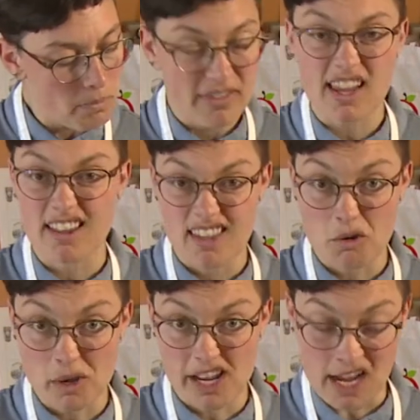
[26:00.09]
that I
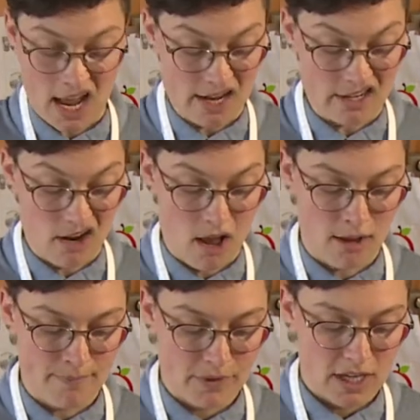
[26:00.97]
think we can add it
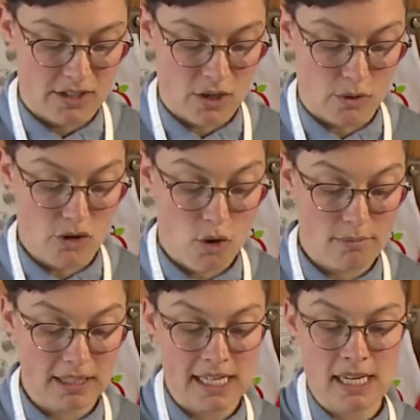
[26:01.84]
all. So
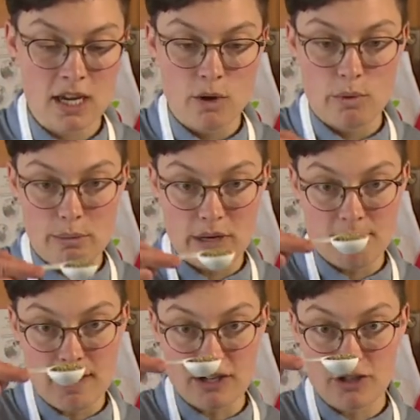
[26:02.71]
normally we would
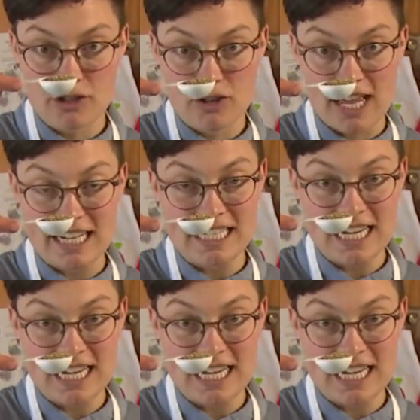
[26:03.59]
measure so that it's